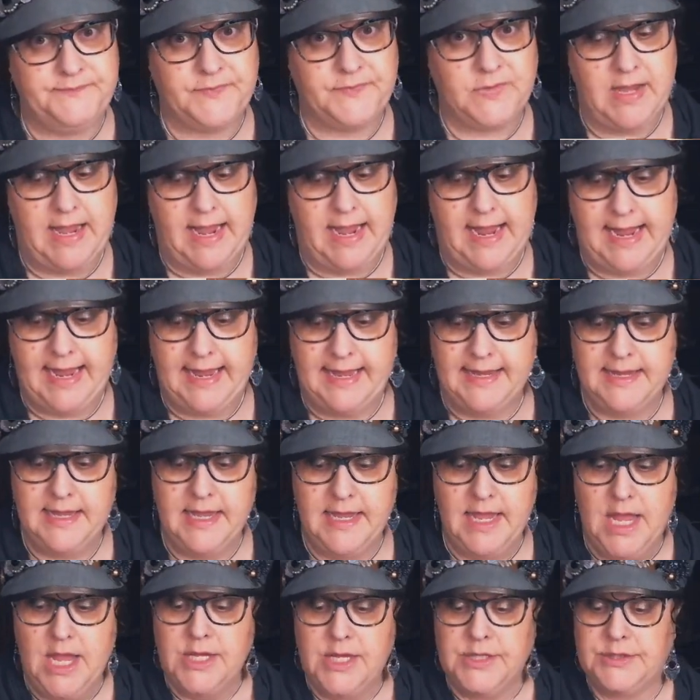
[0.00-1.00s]
Okay,
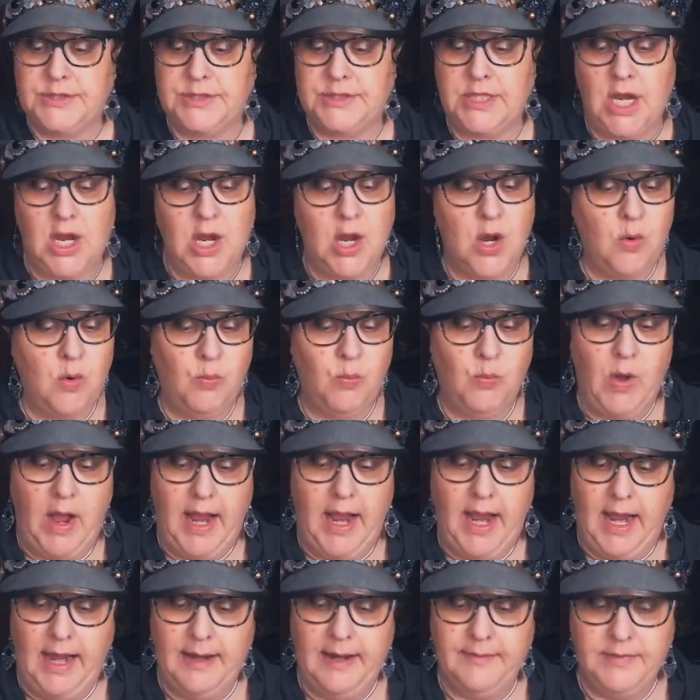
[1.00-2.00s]
so what
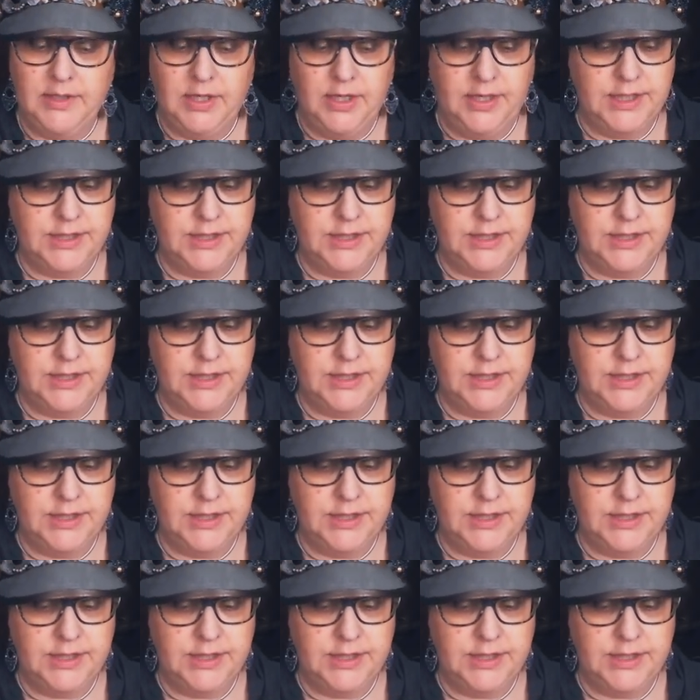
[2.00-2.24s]
I'm going